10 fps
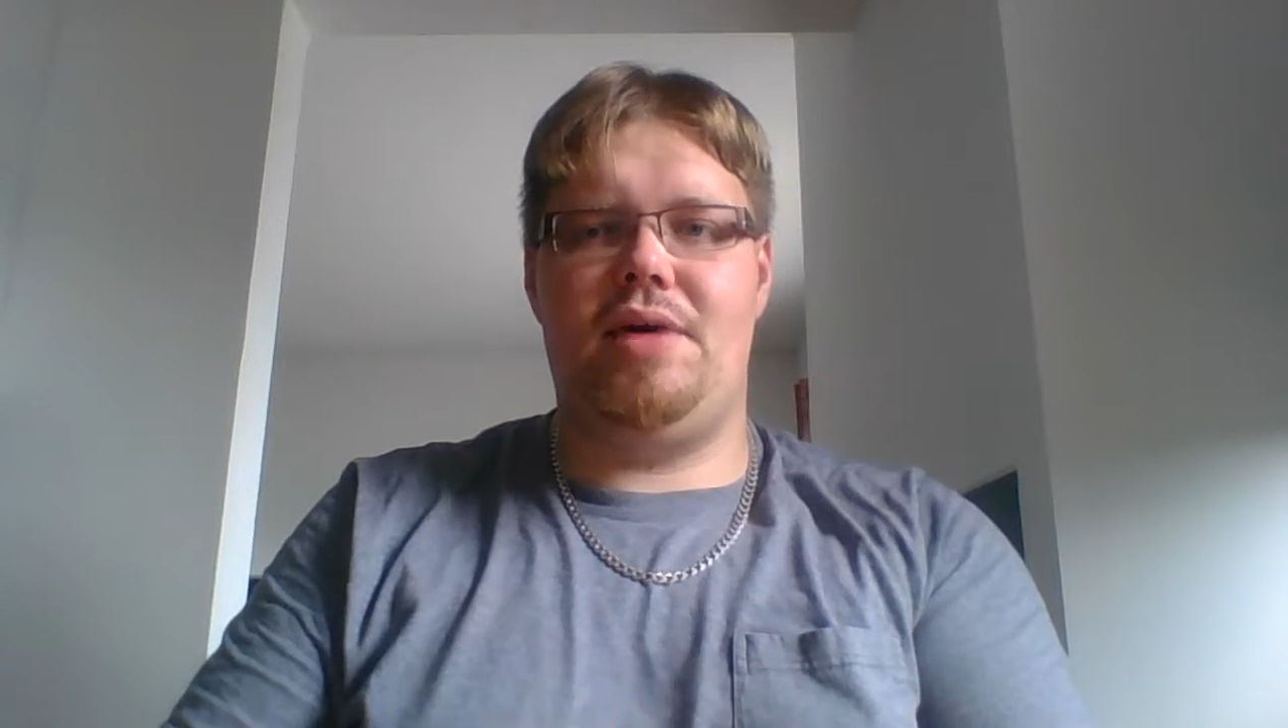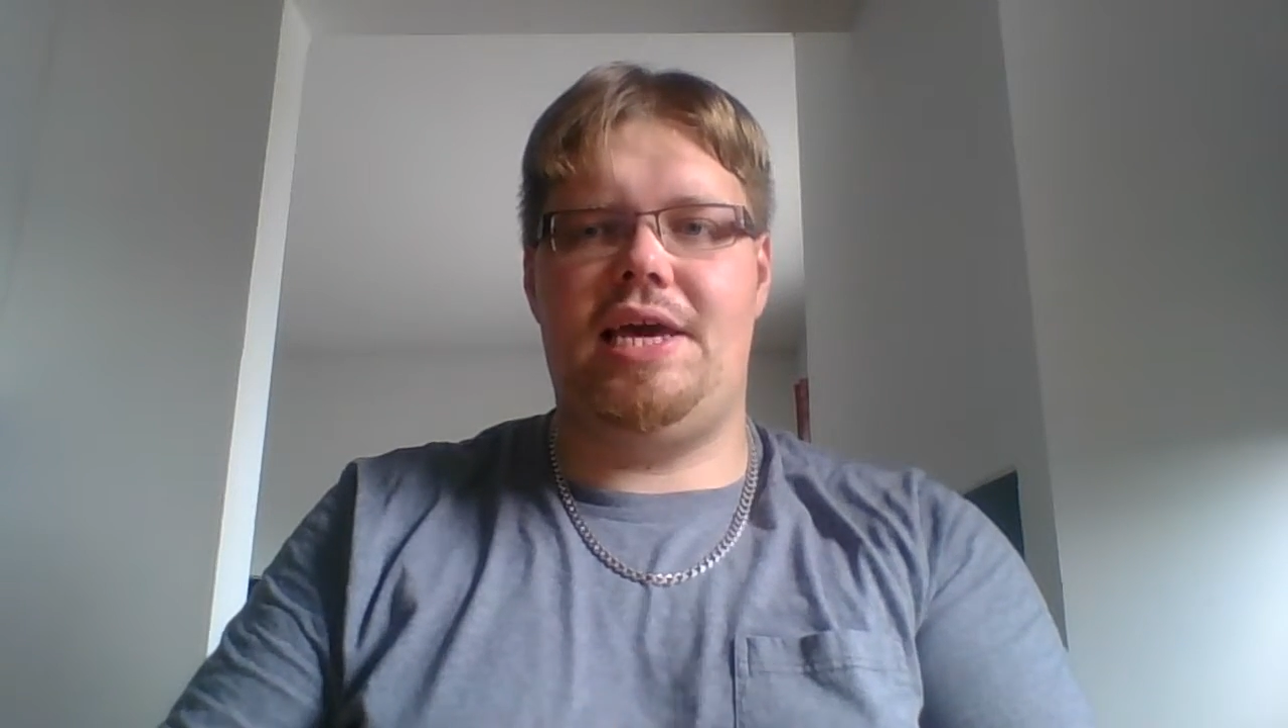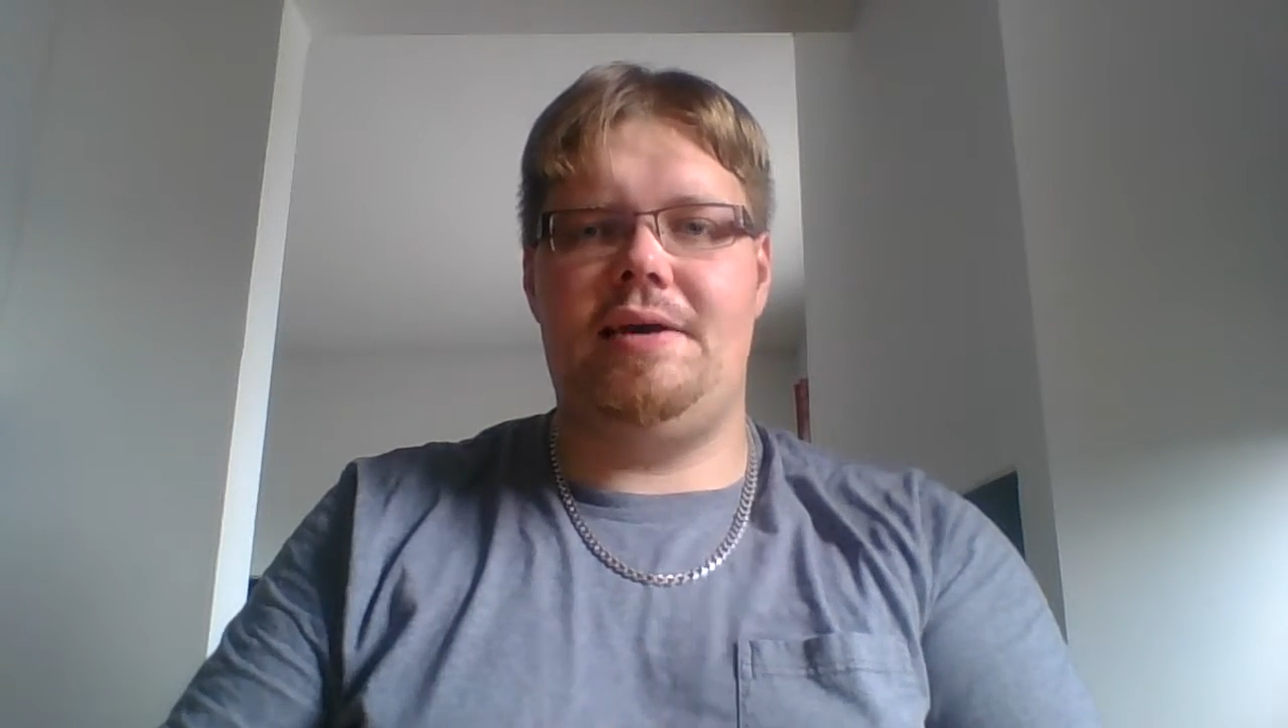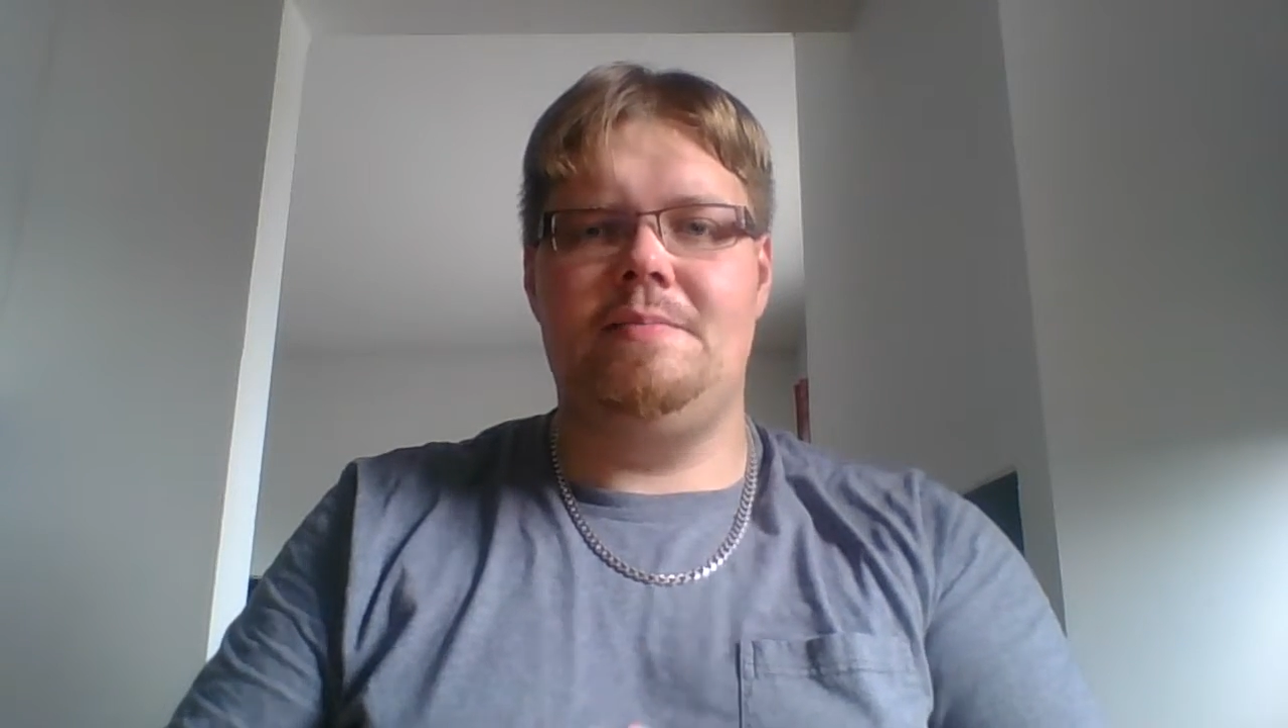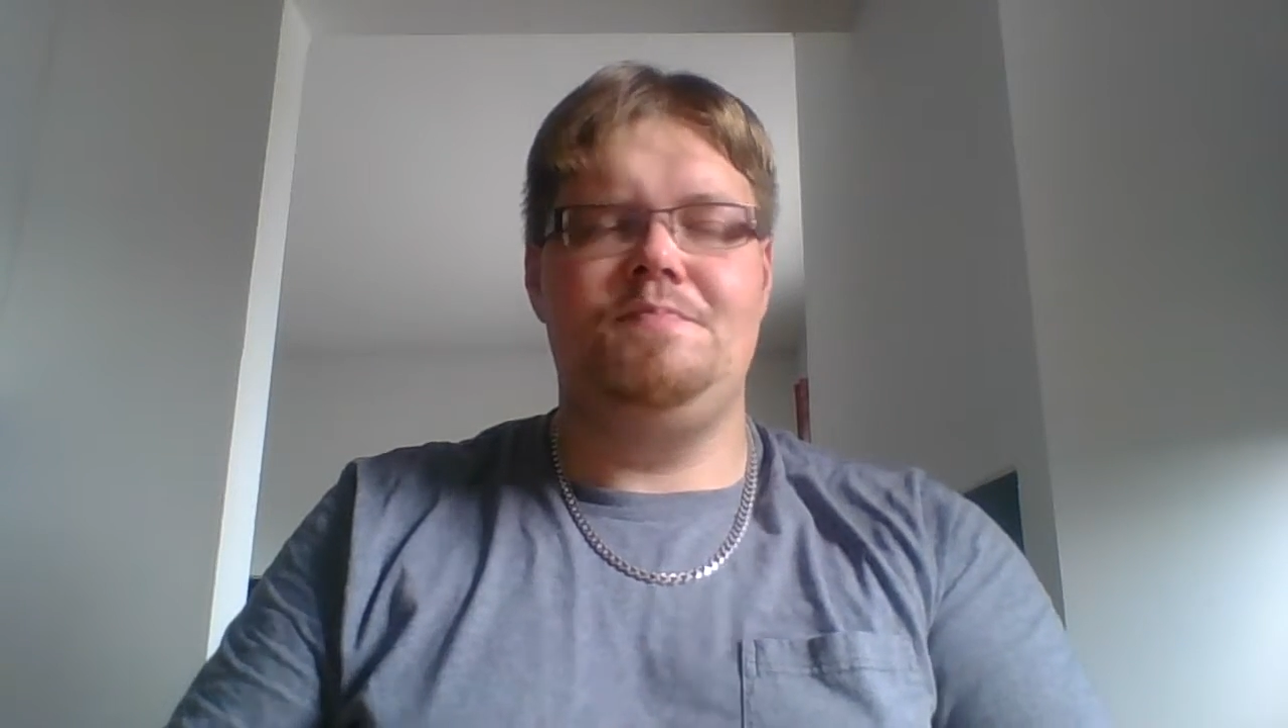me,